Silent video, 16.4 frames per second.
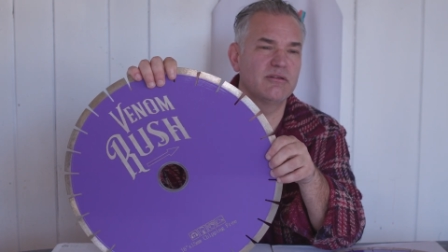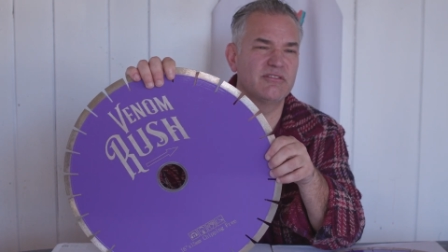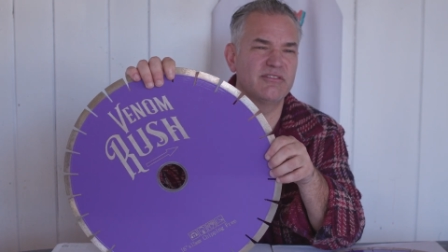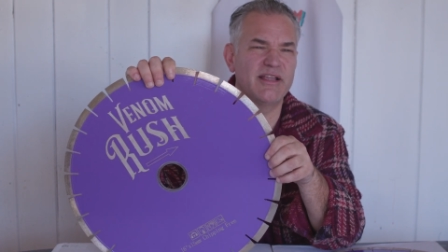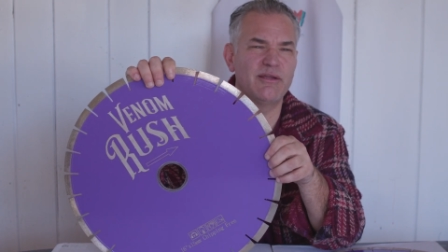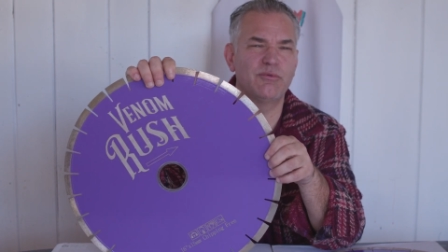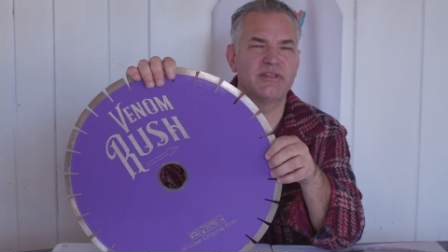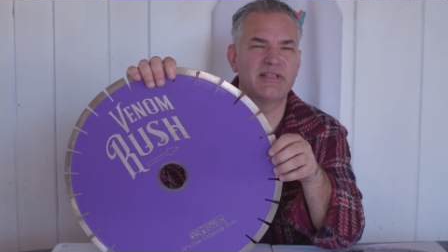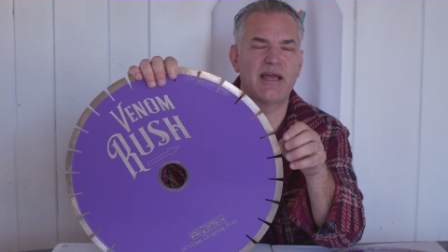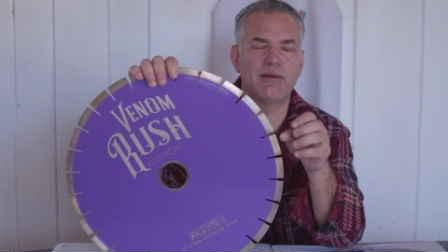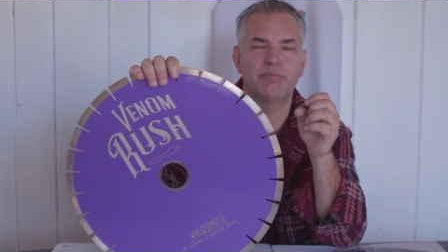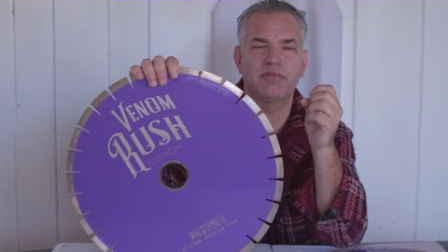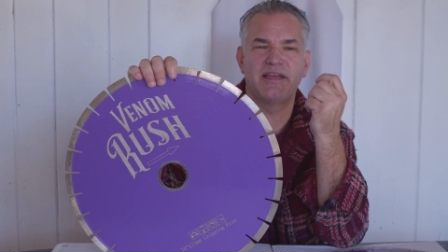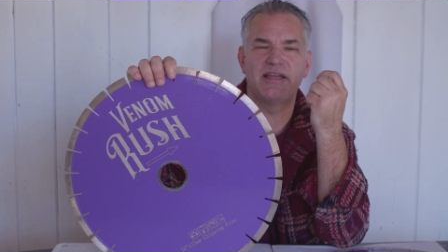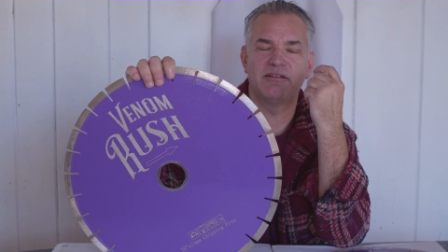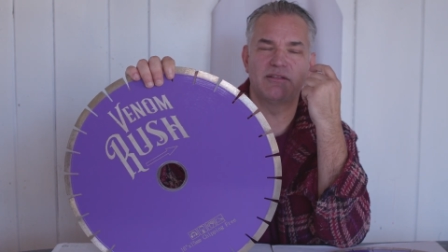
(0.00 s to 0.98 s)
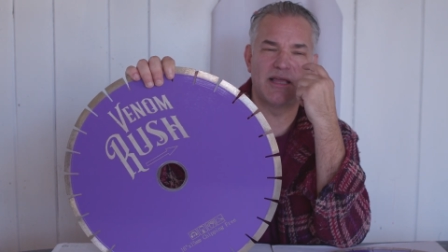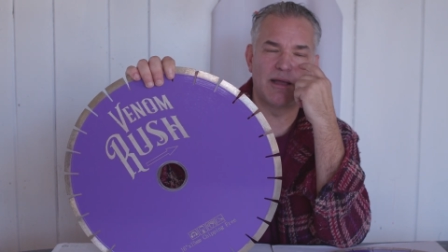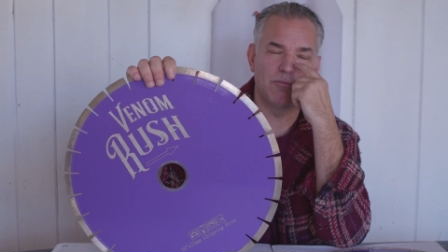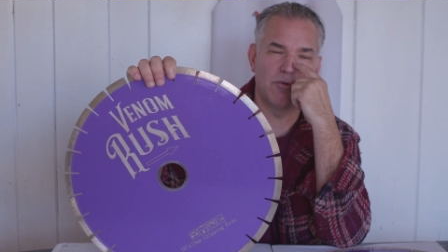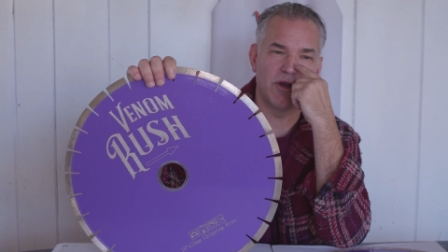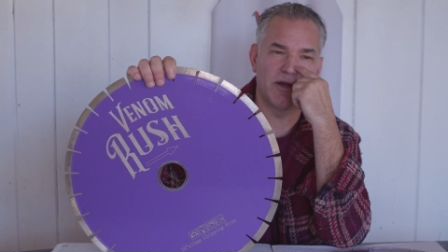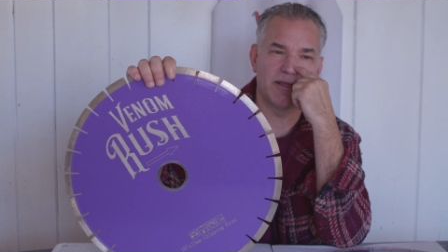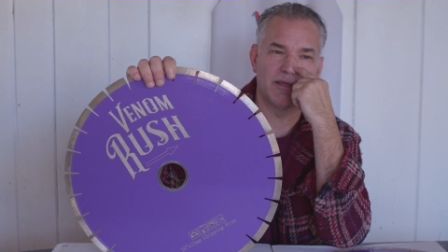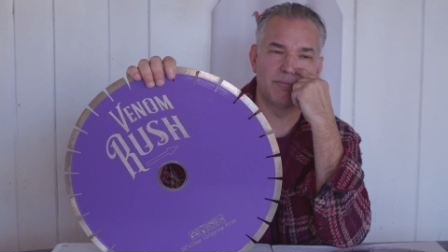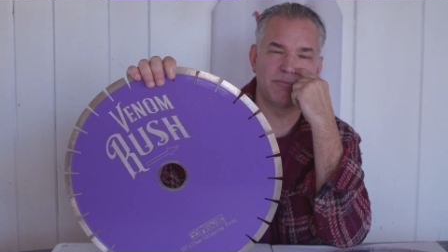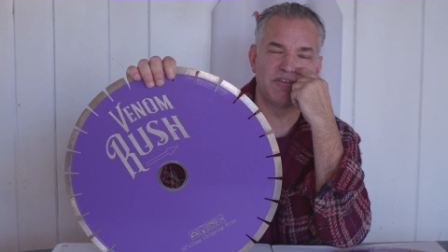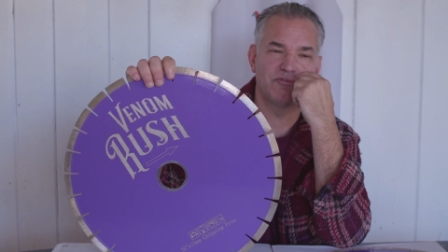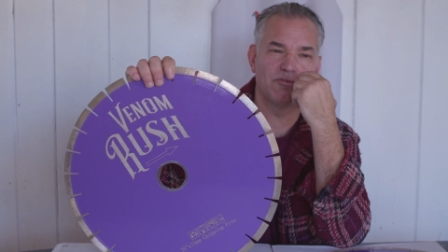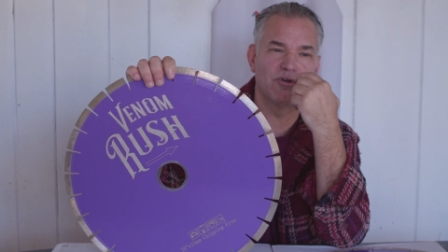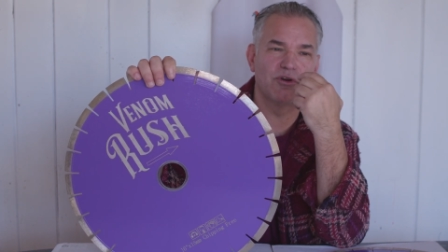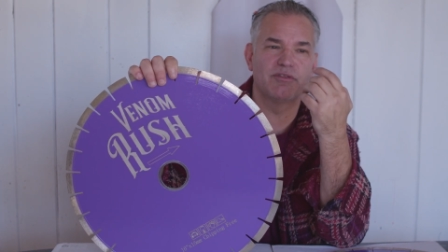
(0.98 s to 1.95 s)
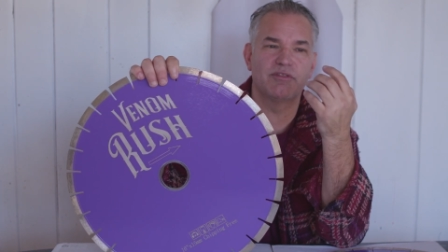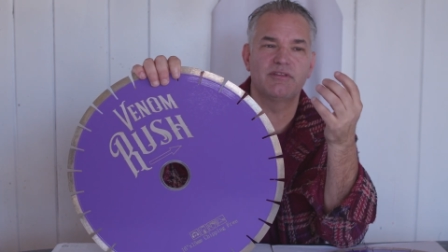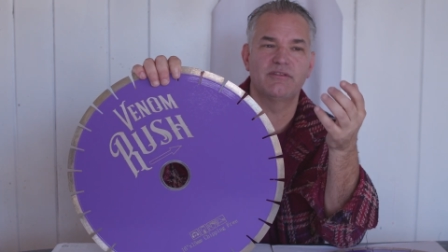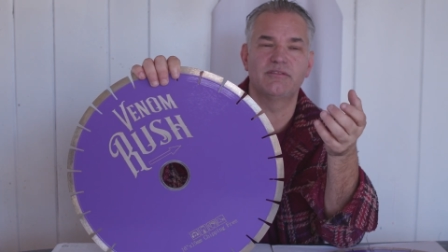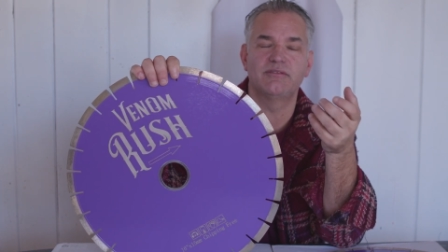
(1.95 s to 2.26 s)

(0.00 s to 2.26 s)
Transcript: right when that market before